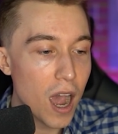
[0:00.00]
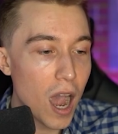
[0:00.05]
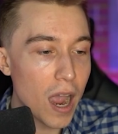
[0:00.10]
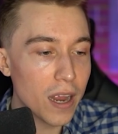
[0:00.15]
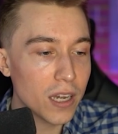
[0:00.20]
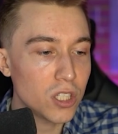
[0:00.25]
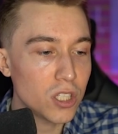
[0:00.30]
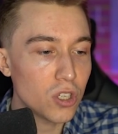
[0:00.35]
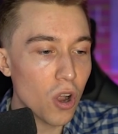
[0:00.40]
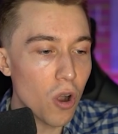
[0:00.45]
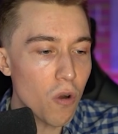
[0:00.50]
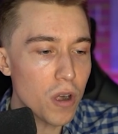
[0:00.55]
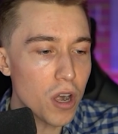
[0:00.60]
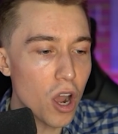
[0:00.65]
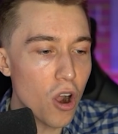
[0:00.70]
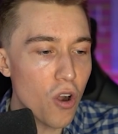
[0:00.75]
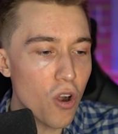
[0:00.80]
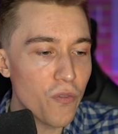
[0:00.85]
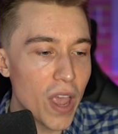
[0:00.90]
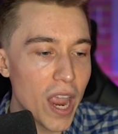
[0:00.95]
I don't
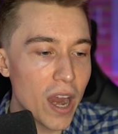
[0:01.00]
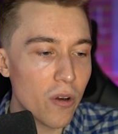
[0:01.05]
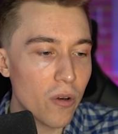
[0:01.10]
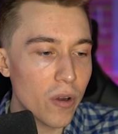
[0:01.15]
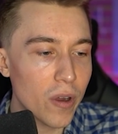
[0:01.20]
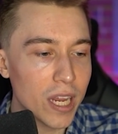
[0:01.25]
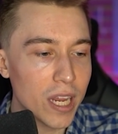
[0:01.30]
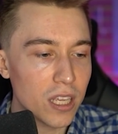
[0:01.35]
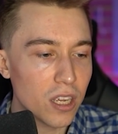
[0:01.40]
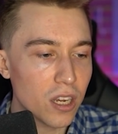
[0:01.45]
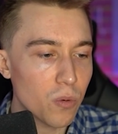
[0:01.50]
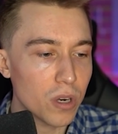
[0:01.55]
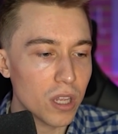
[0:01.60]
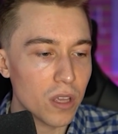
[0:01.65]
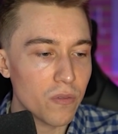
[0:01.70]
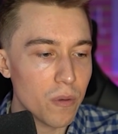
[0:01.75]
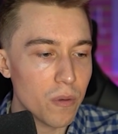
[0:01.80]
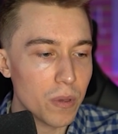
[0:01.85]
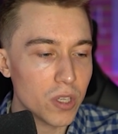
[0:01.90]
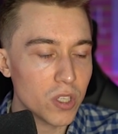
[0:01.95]
know if arrowing here would
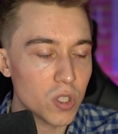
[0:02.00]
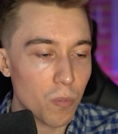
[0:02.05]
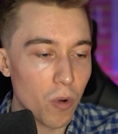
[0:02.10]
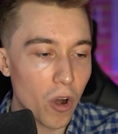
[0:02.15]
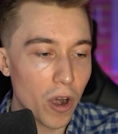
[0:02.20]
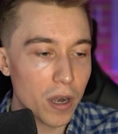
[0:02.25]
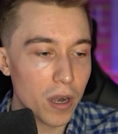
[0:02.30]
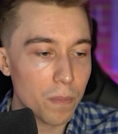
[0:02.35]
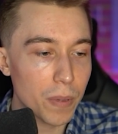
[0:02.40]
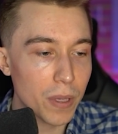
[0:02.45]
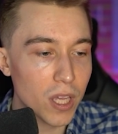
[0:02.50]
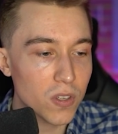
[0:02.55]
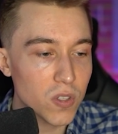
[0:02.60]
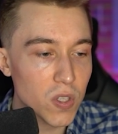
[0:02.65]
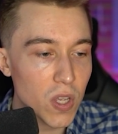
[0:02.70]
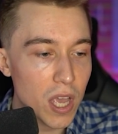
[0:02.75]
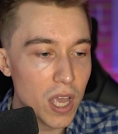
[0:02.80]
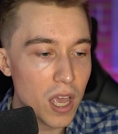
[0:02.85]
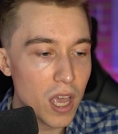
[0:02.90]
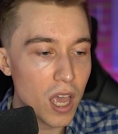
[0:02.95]
even be smart because